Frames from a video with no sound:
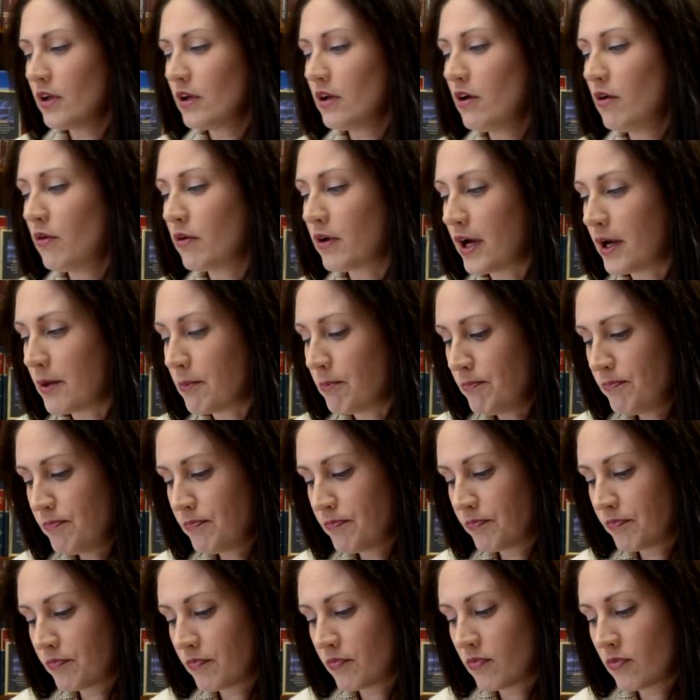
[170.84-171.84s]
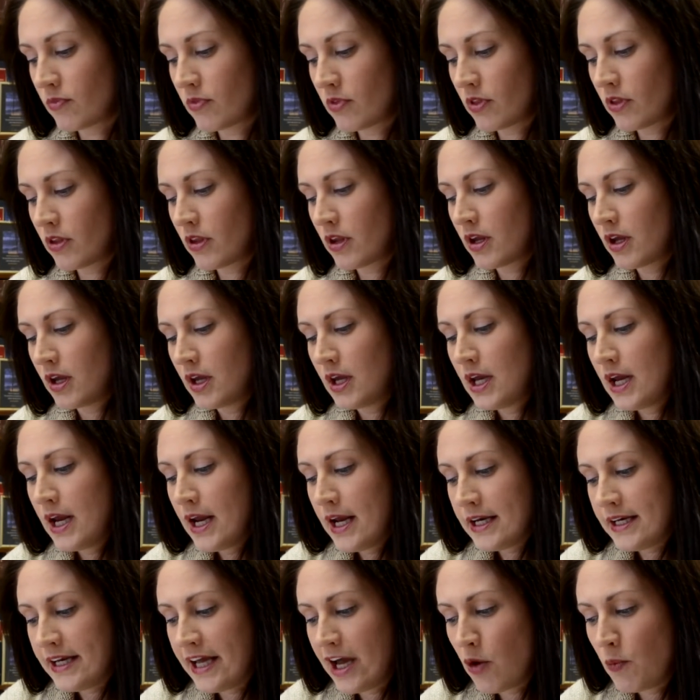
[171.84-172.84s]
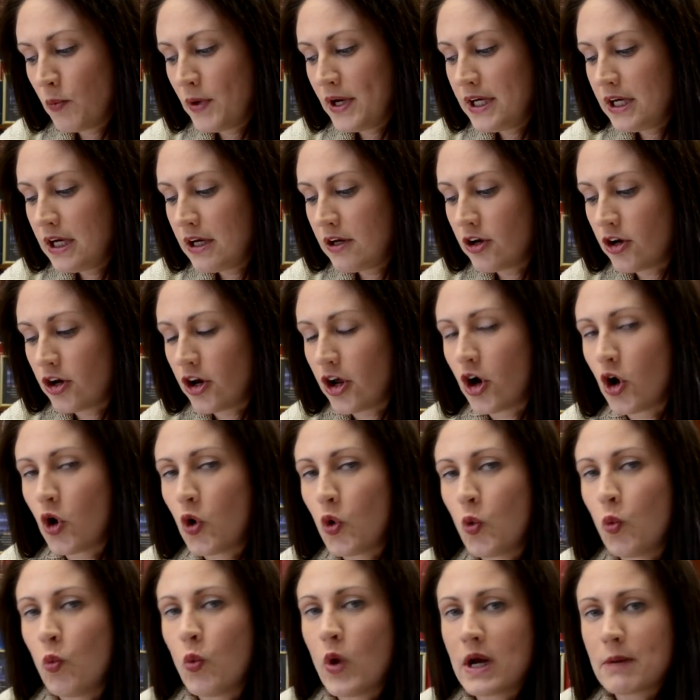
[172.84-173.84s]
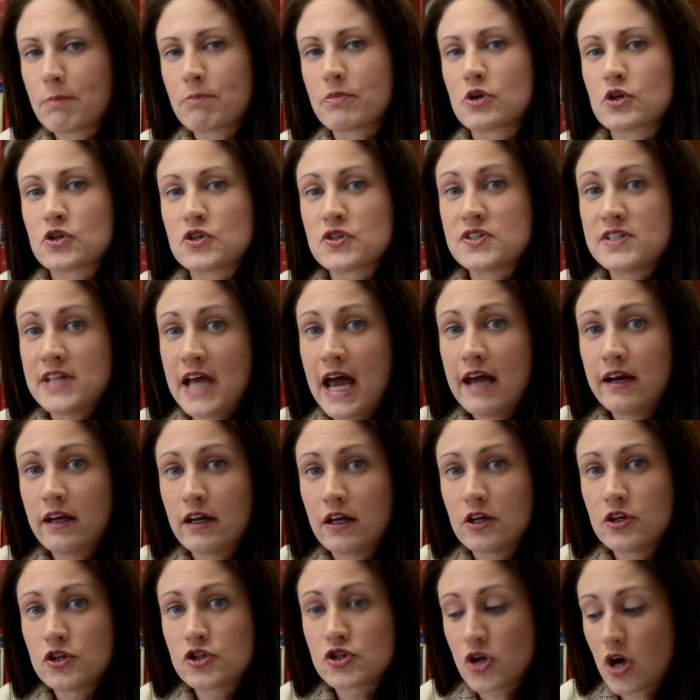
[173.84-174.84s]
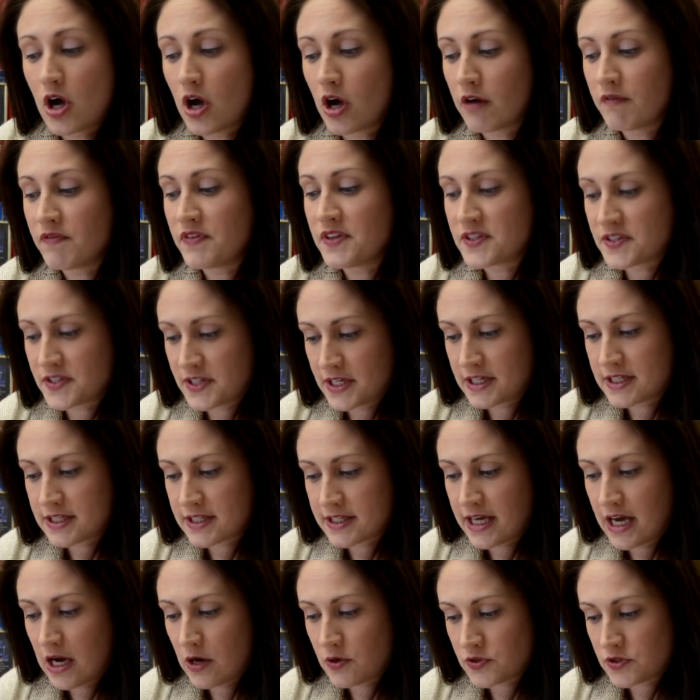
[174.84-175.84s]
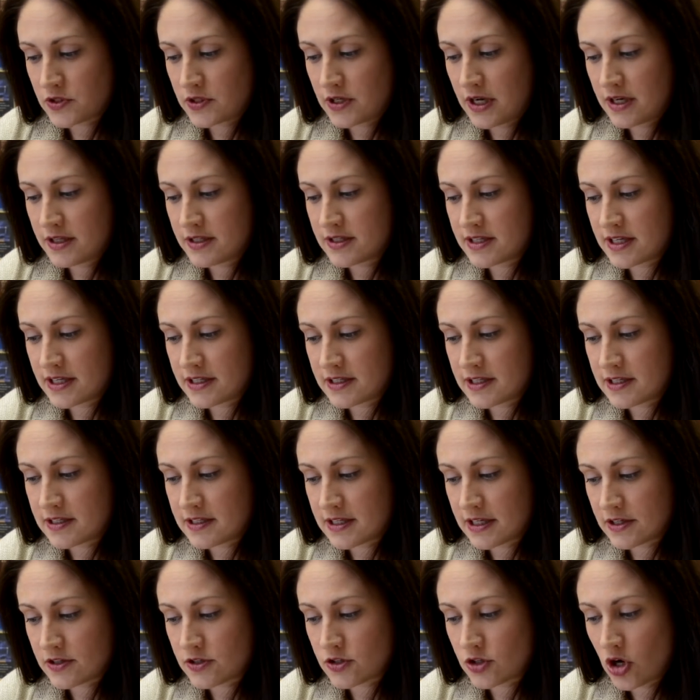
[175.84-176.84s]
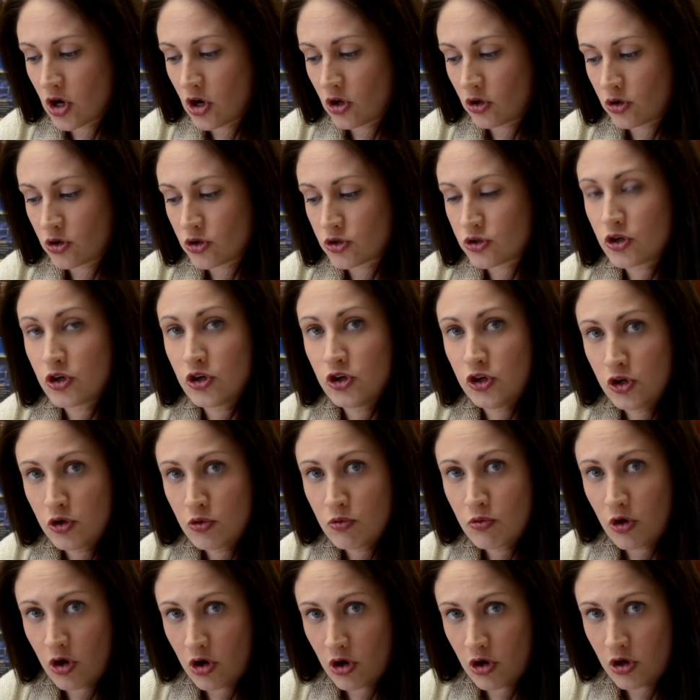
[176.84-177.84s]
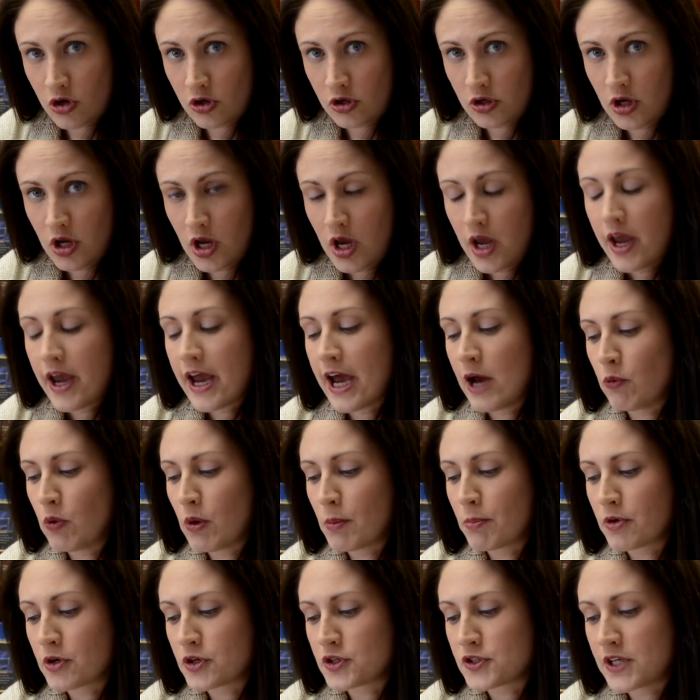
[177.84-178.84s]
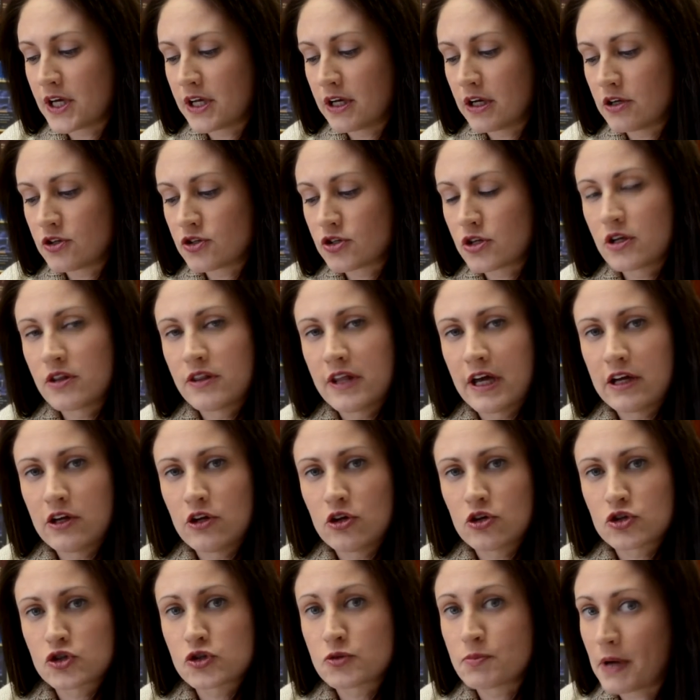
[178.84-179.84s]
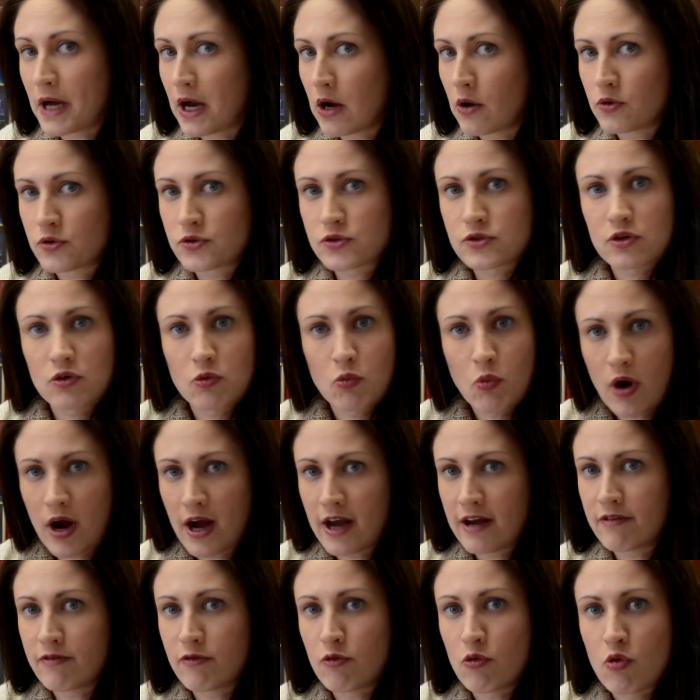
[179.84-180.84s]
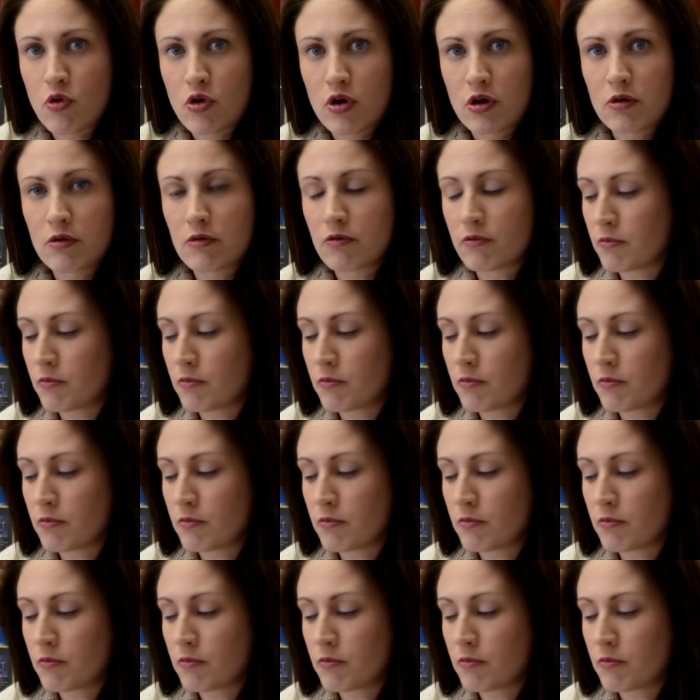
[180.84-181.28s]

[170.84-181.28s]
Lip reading: Okay. Now we need to know what percentage of the $6,066 you earn and what percentage that your spouse or wife or